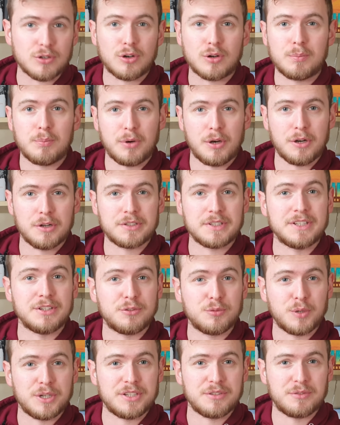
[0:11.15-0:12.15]
or bought in
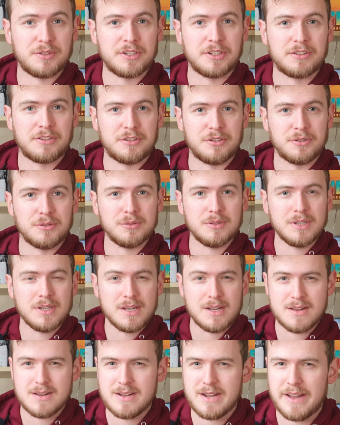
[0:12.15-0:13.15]
2022
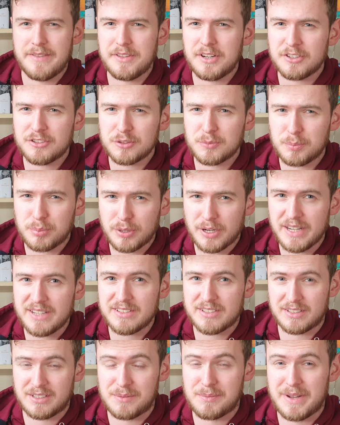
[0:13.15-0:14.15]
and there are
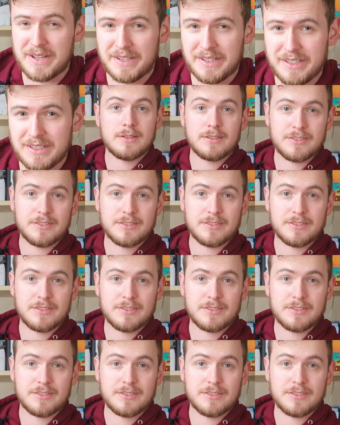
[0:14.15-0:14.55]
surprisingly many.